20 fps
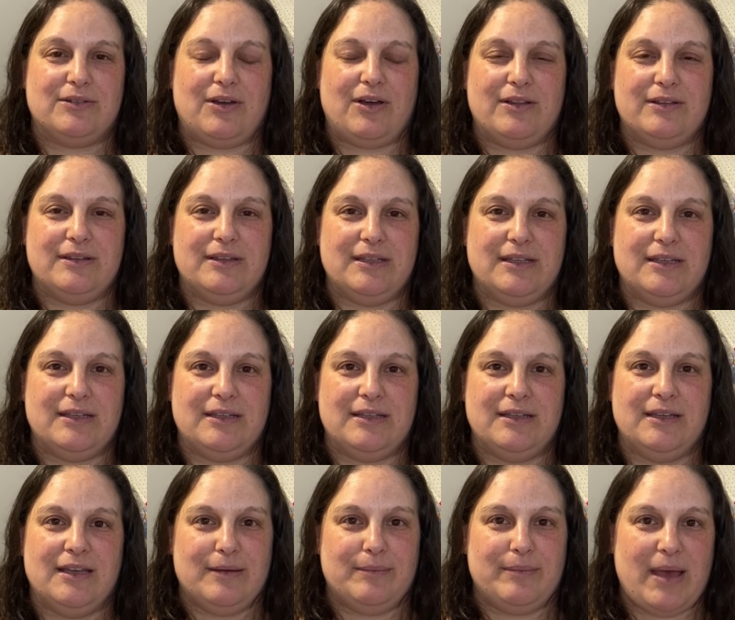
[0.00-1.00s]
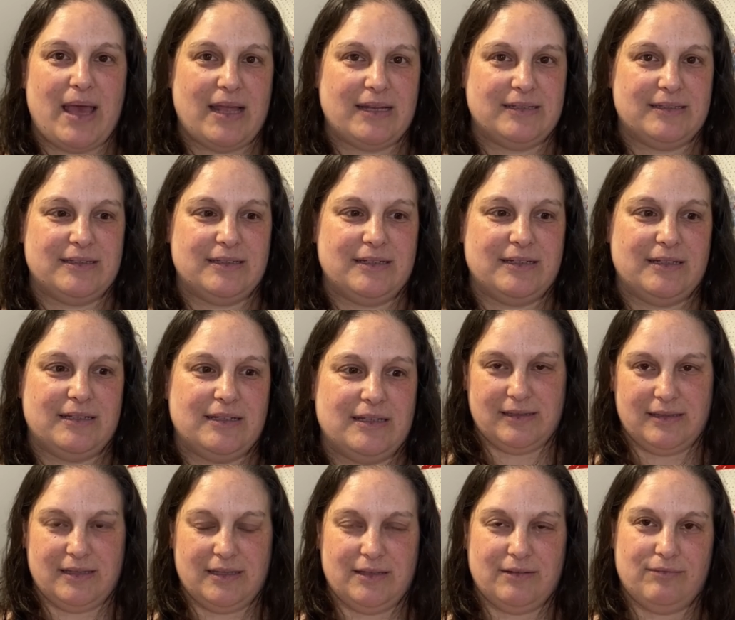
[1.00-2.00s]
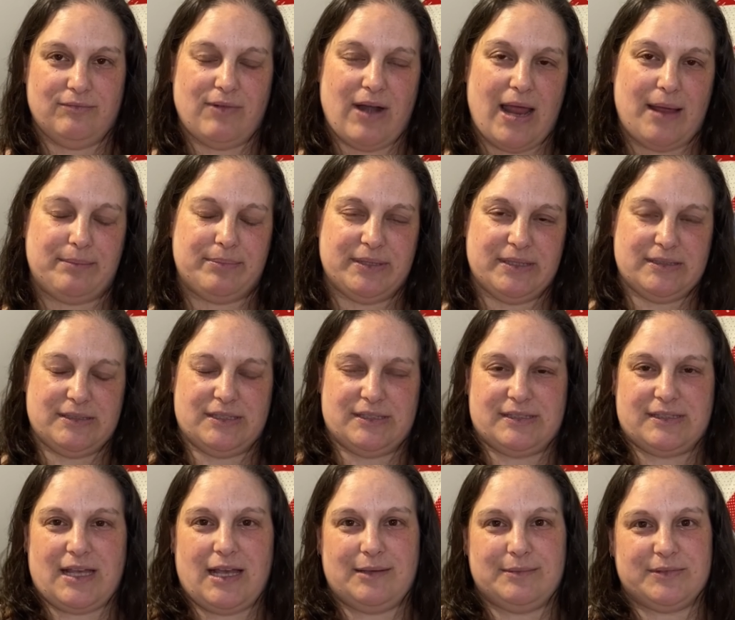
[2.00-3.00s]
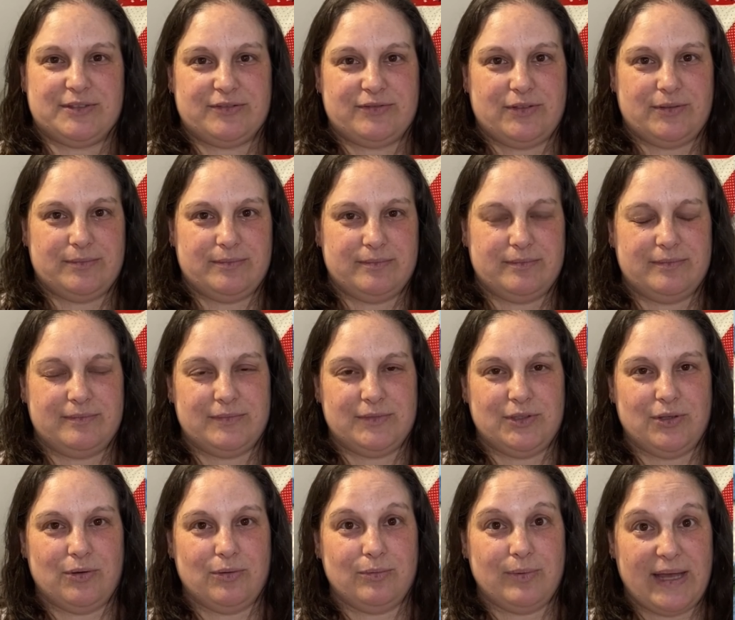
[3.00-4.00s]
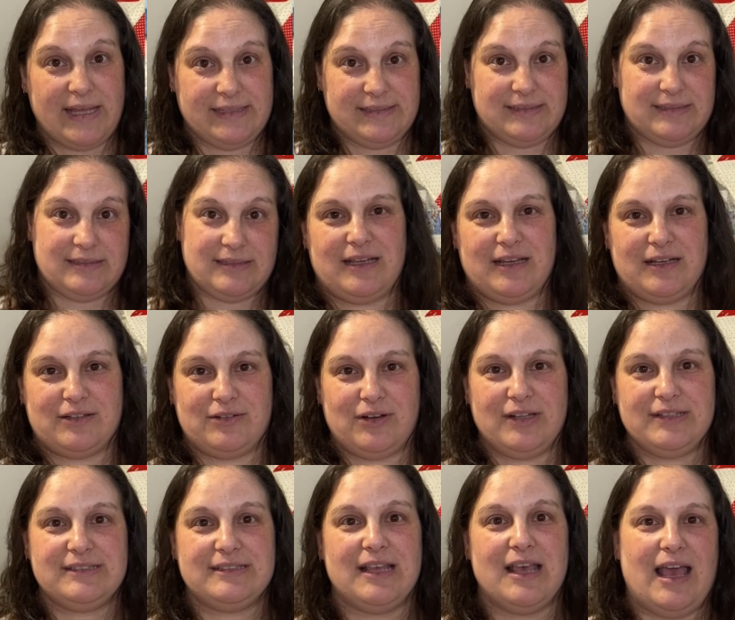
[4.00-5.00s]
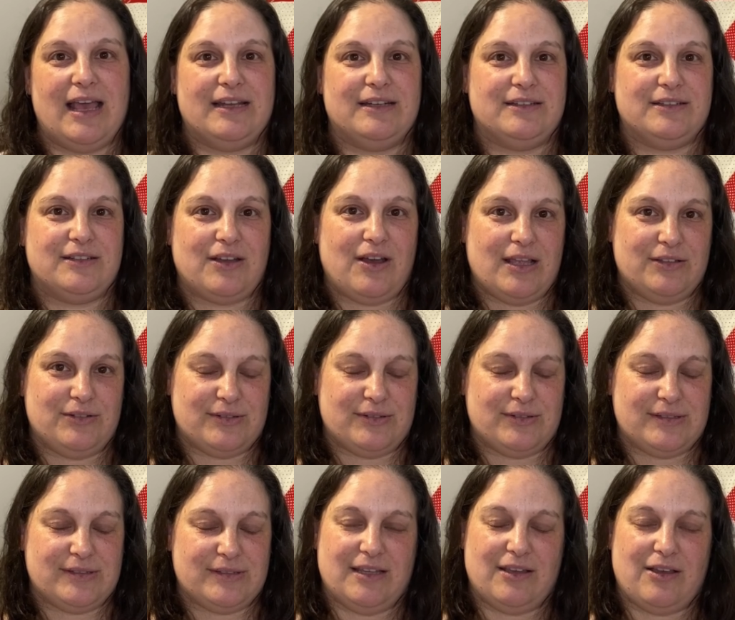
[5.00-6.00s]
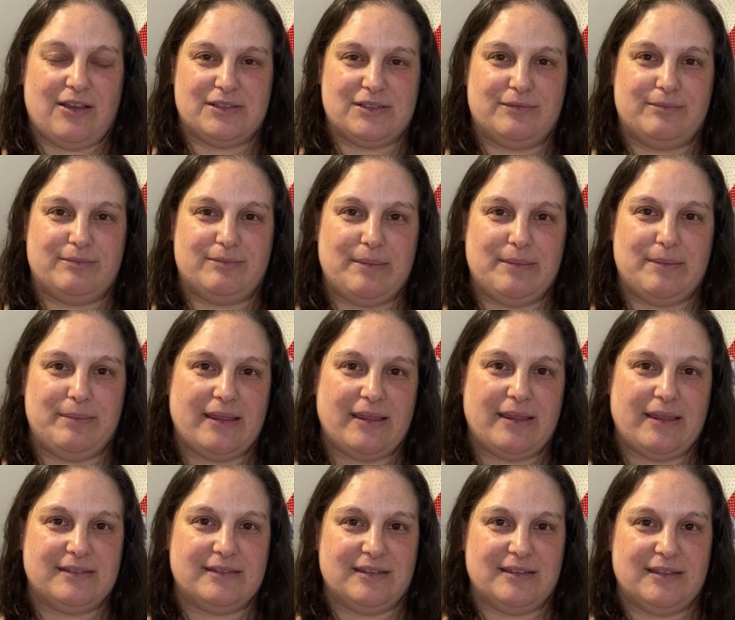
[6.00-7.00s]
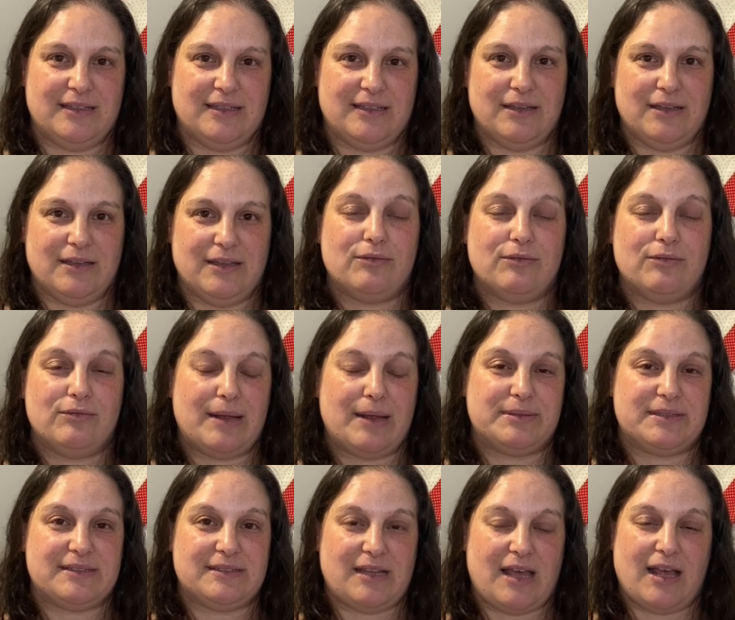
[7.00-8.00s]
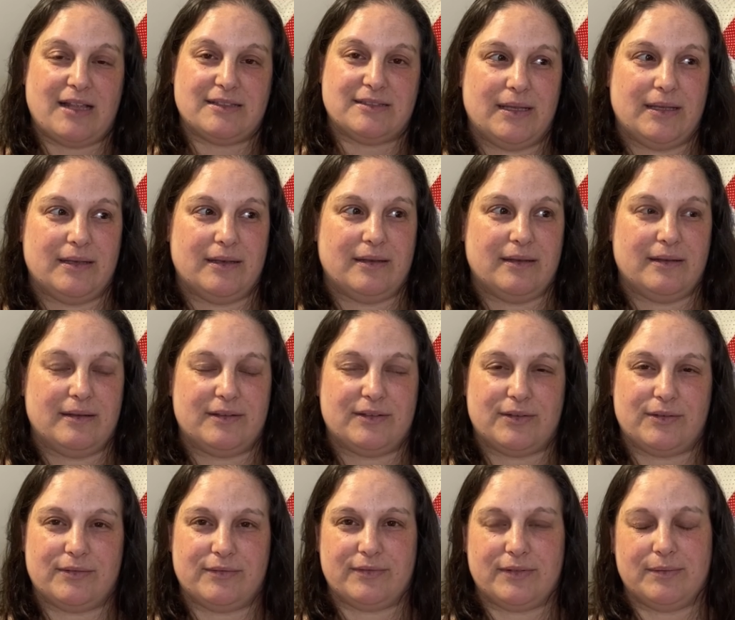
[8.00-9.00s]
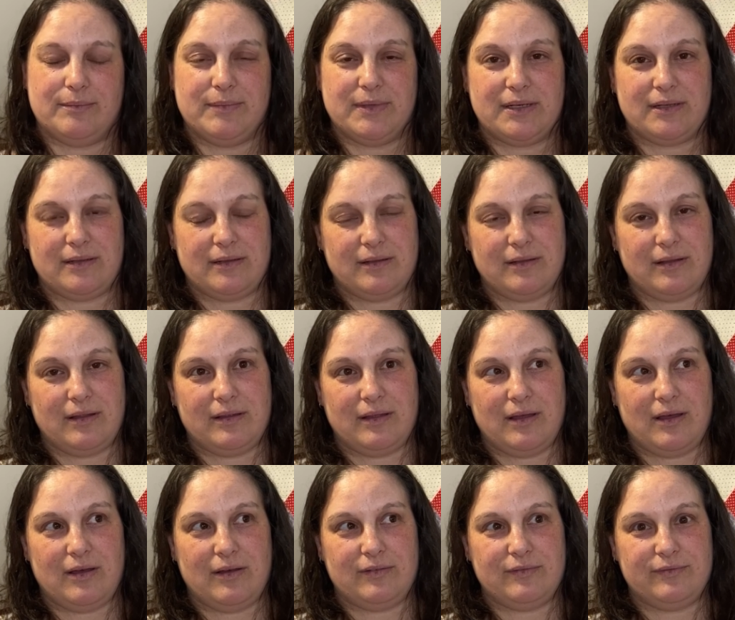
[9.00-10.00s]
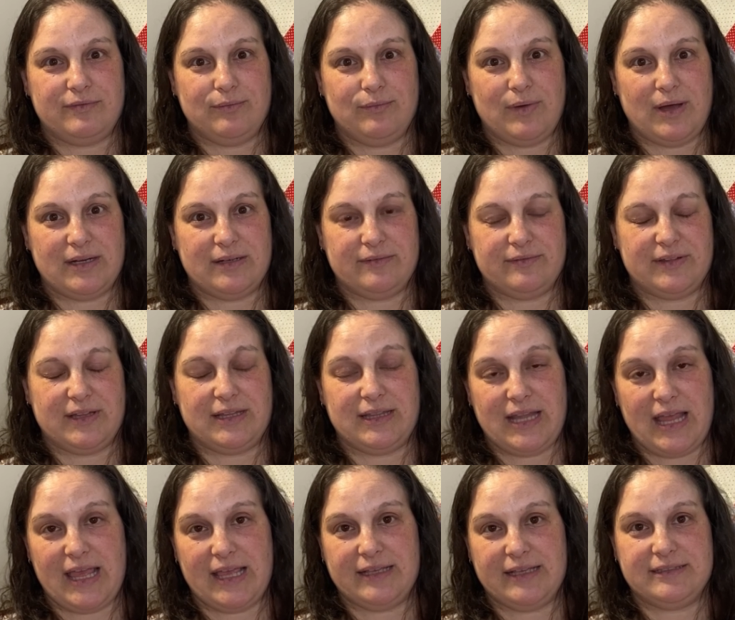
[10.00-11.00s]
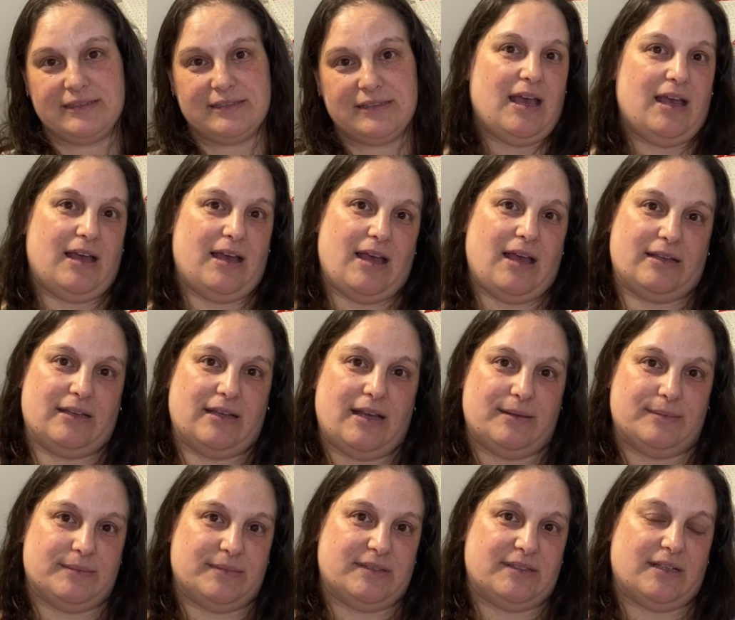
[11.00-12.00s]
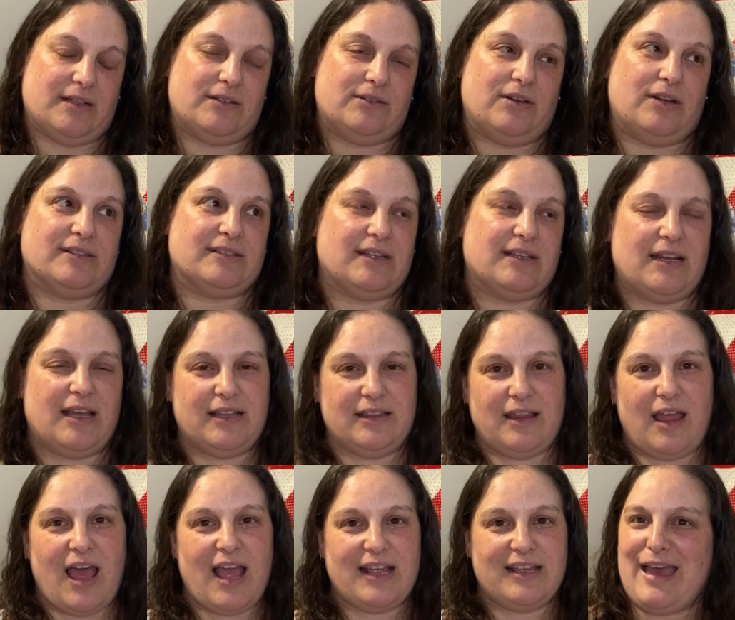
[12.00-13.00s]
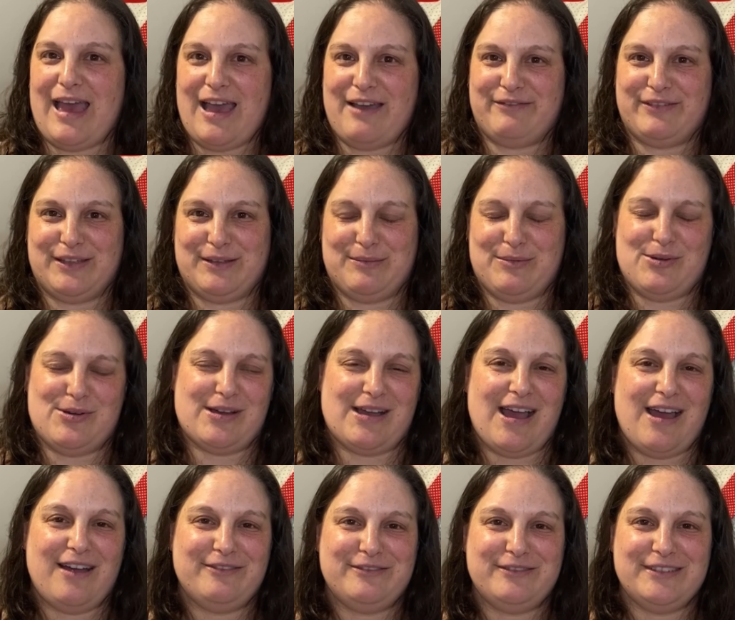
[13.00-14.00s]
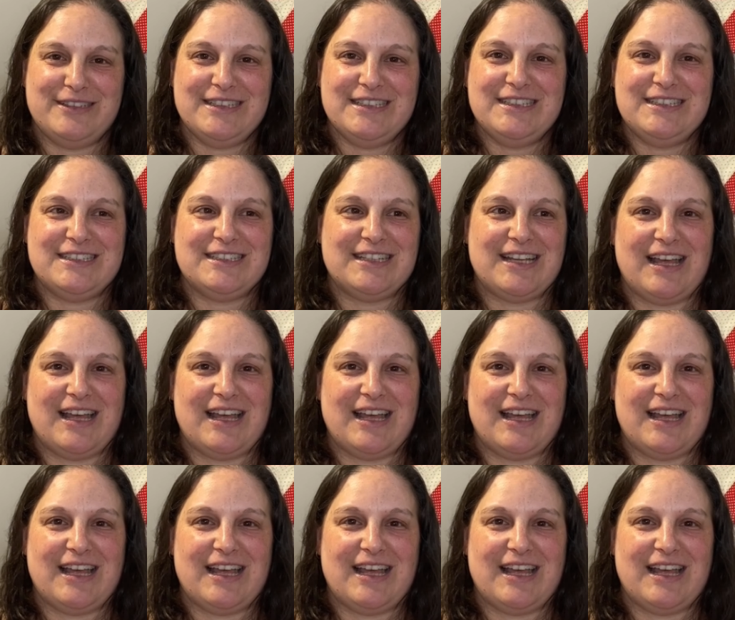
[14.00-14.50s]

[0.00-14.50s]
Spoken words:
on the pattern, the wrap just comes from your waist across, and you'll see on my bathers the wrap starts in sort of the middle of one of the legs and comes across, and I like having more coverage